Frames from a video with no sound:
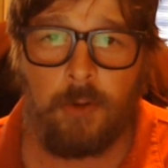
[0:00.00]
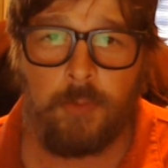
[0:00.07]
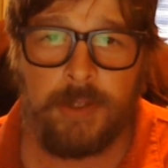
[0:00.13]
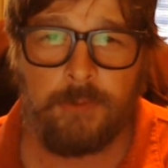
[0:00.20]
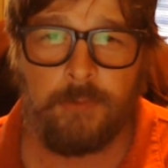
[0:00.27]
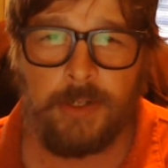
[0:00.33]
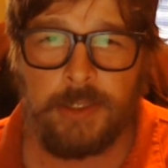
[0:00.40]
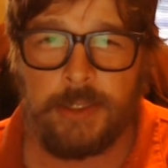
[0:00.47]

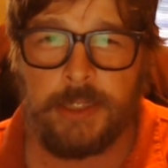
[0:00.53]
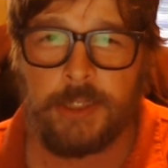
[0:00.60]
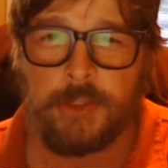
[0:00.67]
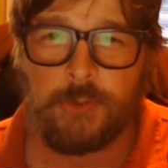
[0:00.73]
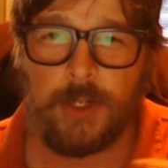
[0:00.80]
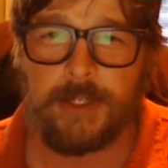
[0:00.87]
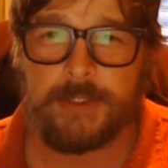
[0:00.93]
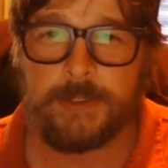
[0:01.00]
really
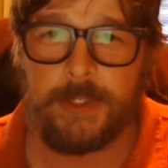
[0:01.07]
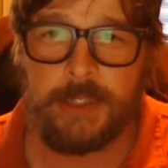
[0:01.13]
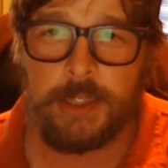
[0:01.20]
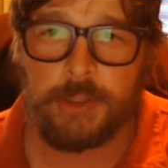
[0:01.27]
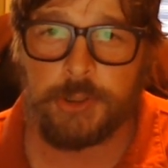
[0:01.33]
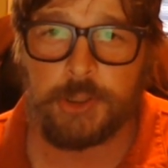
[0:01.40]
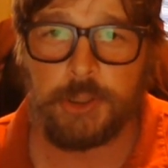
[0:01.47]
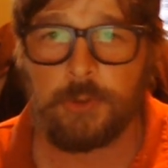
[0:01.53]
address the
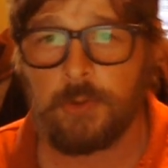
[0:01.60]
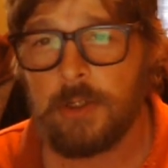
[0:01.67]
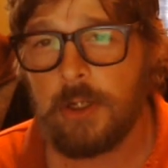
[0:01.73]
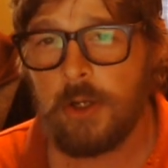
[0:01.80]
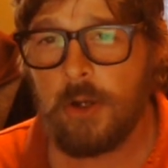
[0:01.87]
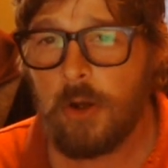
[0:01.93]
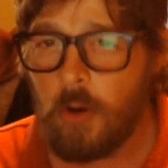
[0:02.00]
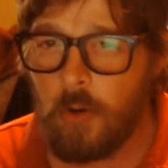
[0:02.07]
issue,
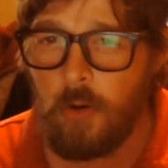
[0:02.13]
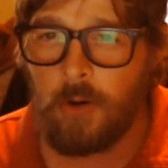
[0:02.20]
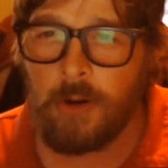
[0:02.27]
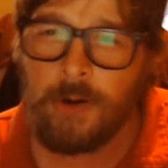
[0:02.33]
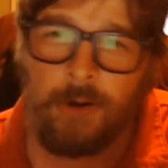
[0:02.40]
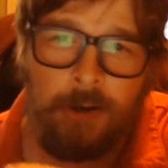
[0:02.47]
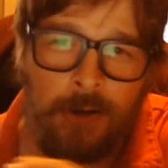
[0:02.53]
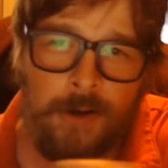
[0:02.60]
or
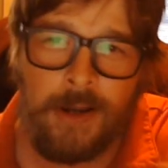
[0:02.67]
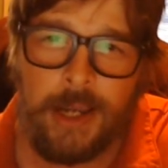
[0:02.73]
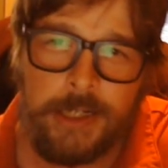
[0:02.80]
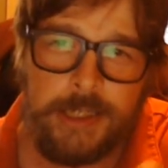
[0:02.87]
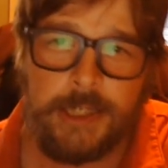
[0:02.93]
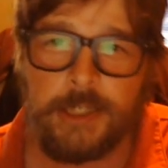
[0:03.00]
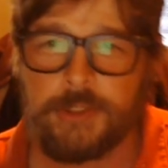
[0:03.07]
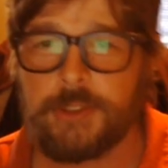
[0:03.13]

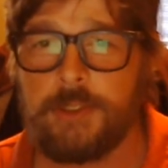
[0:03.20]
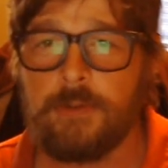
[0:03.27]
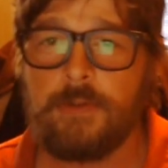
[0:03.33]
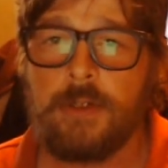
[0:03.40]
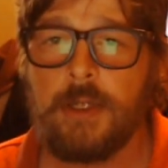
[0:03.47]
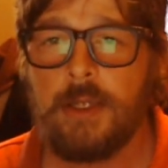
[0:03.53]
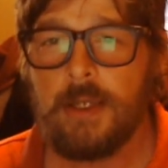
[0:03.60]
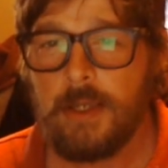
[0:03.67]
any issue.
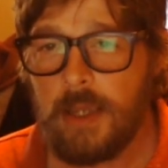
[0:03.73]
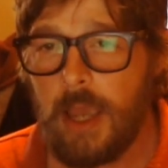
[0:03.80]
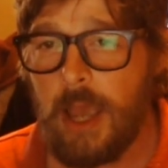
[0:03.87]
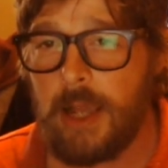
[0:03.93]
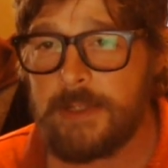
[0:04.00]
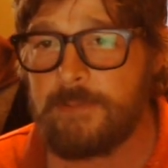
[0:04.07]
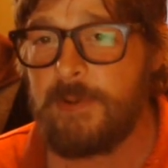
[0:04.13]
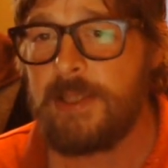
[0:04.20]

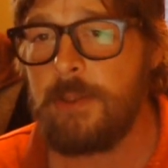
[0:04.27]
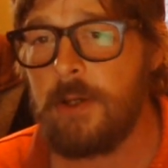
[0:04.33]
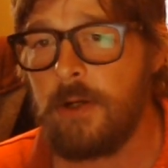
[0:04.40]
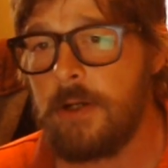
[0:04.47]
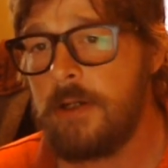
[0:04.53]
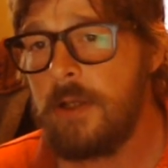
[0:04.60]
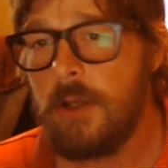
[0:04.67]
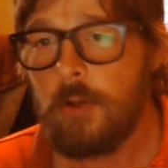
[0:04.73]
As we
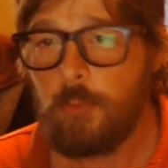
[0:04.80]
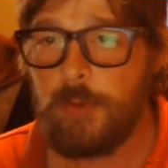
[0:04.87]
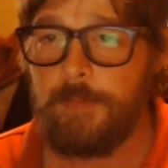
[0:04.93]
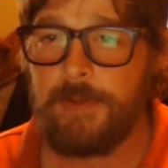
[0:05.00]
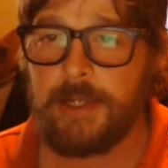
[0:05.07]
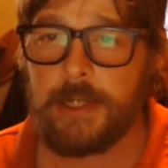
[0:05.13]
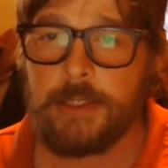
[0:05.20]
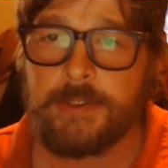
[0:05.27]
learn, we
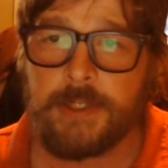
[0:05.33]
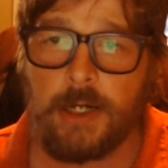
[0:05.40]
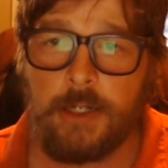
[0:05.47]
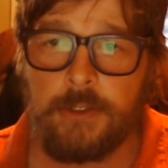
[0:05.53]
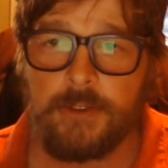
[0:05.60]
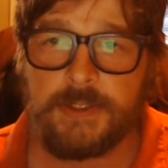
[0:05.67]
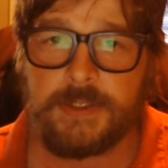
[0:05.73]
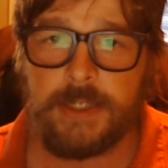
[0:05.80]
begin to
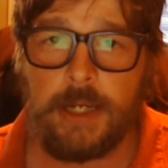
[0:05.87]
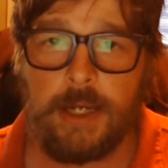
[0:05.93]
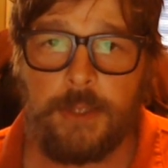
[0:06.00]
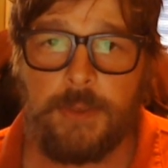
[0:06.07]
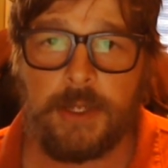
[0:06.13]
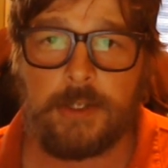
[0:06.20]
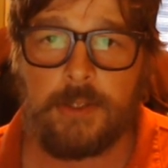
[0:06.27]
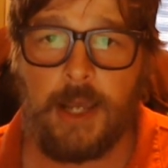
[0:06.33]

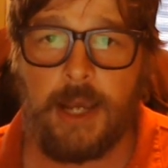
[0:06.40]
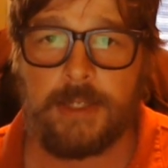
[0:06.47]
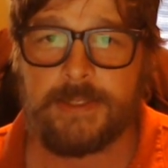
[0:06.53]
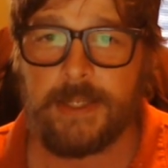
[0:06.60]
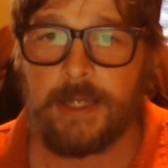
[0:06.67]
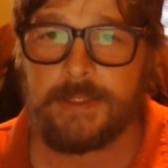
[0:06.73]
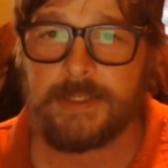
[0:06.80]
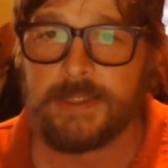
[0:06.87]
understand that class
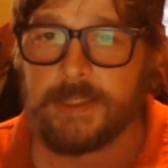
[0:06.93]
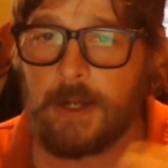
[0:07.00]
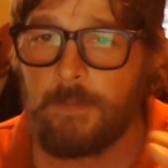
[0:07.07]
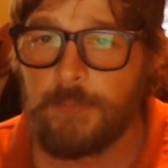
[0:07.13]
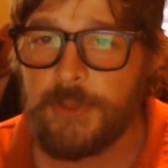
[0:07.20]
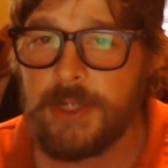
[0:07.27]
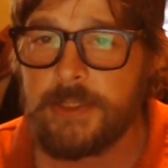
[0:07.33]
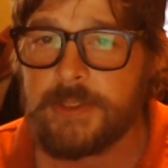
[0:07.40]
has
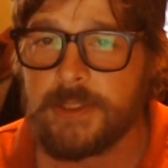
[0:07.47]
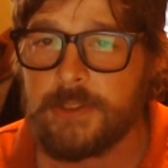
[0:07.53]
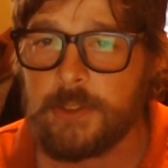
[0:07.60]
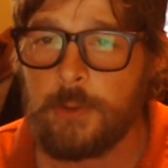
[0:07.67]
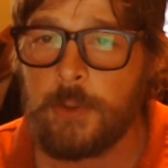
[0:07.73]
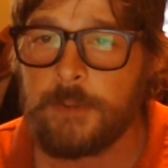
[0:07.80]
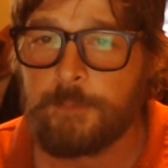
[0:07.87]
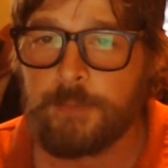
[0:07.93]
something to
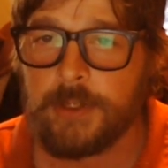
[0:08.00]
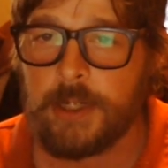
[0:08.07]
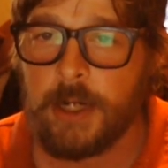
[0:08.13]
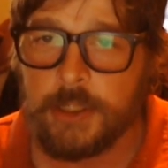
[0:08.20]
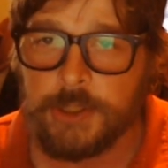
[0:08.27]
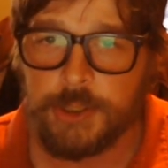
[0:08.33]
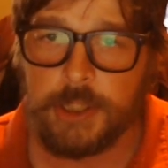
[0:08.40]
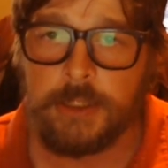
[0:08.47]
do with
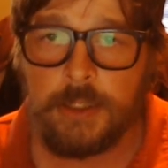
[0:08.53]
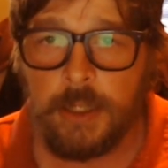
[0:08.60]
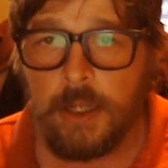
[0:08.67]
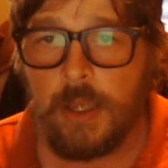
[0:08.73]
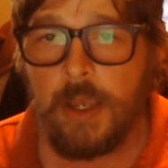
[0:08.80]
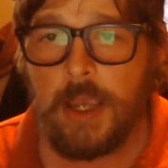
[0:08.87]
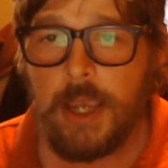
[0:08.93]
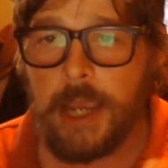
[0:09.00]
production
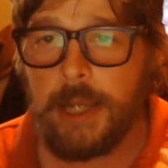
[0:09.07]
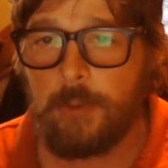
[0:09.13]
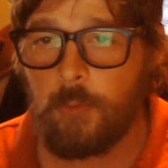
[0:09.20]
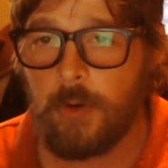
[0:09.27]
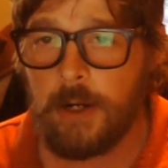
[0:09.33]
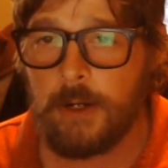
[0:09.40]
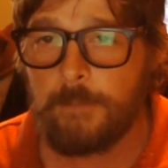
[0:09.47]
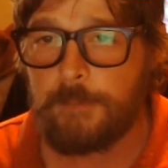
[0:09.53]
and
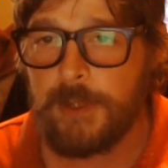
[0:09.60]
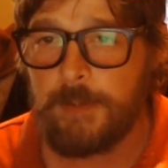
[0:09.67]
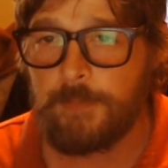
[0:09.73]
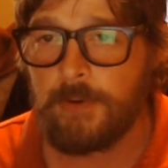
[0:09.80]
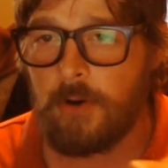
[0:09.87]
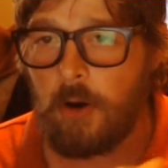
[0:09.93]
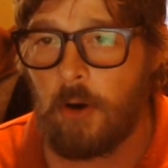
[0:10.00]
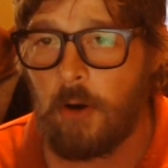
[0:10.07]
where
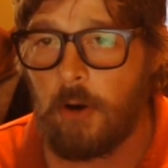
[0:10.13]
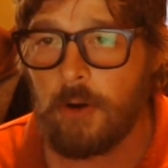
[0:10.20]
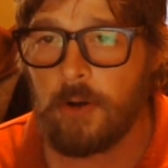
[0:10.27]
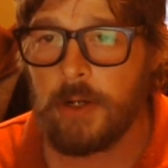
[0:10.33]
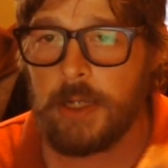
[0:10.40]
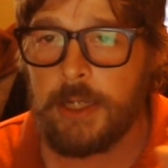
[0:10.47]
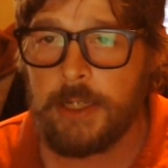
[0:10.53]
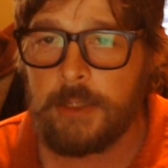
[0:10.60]
people are
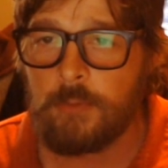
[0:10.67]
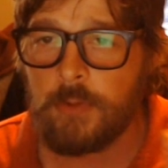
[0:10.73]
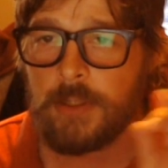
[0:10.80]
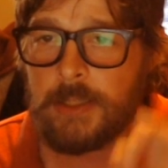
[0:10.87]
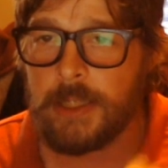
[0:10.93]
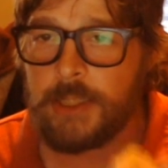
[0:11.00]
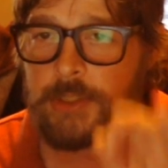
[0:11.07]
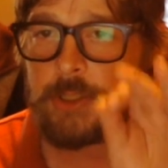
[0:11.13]
in
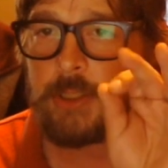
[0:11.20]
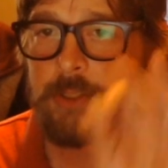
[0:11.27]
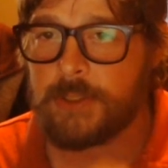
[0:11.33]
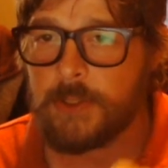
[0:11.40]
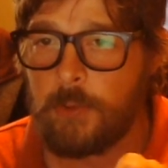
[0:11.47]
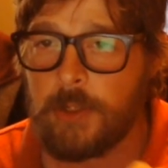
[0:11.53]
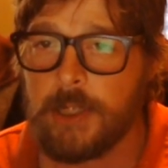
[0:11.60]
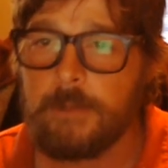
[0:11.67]
relation
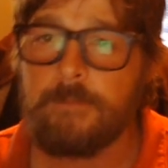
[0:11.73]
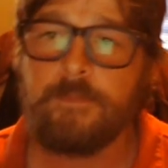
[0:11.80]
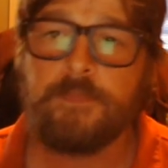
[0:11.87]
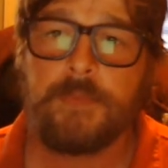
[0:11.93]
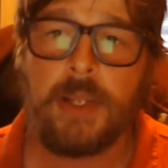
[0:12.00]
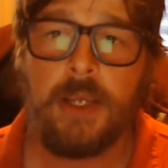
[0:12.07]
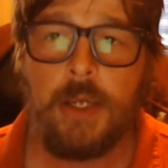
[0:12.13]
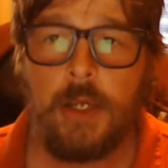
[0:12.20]
to it.
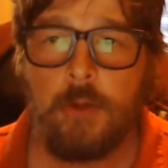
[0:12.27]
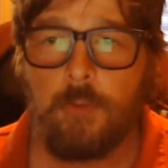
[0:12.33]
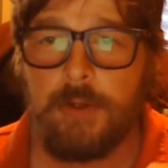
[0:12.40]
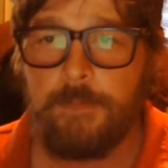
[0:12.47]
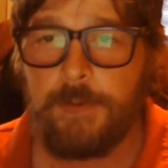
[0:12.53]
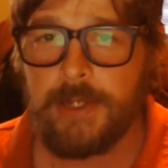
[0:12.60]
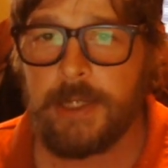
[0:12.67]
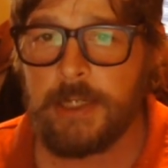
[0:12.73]
We
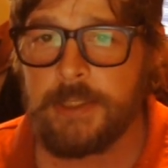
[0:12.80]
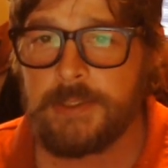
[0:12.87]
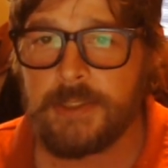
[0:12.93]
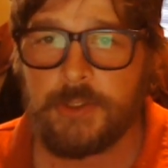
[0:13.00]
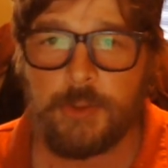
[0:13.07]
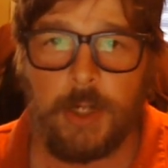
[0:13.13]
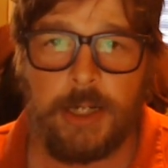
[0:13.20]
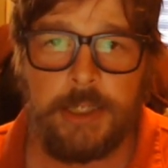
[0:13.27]
begin to
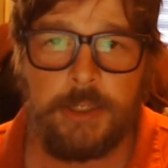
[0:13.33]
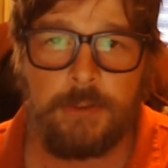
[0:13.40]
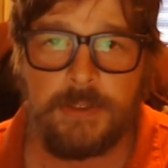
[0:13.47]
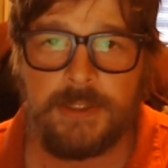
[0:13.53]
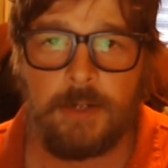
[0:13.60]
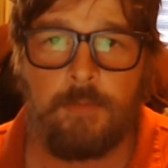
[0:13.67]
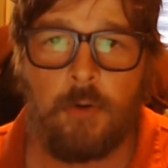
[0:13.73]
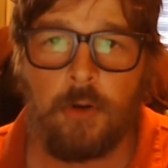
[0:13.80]
try to use
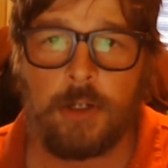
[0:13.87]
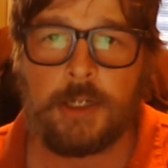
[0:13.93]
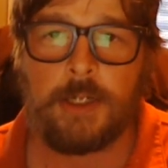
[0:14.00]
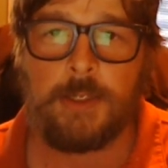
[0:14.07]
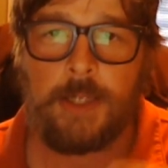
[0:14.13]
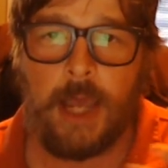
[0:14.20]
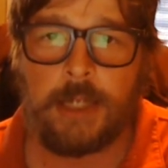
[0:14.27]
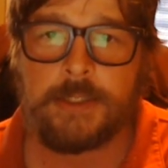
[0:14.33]
a more
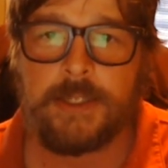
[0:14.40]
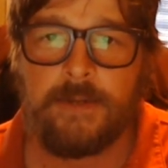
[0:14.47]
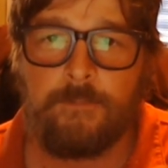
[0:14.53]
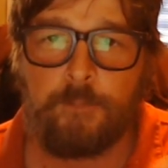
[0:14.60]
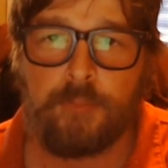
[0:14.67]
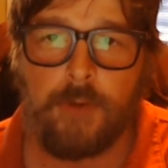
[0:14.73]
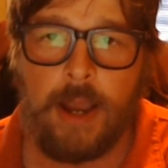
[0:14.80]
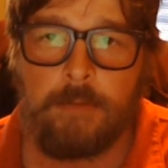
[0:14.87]

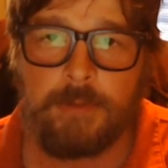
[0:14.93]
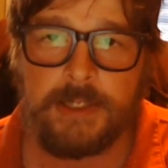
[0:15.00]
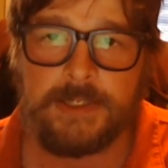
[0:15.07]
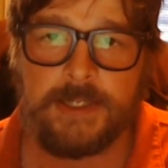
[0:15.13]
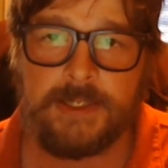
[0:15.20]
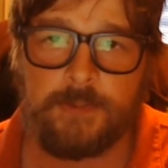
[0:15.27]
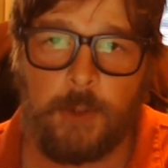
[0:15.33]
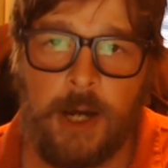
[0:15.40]
collective premise
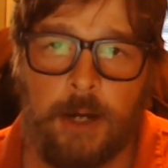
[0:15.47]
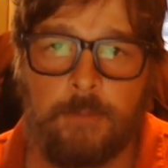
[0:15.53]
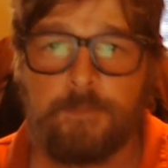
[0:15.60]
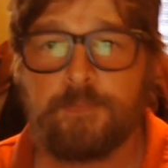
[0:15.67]
as well.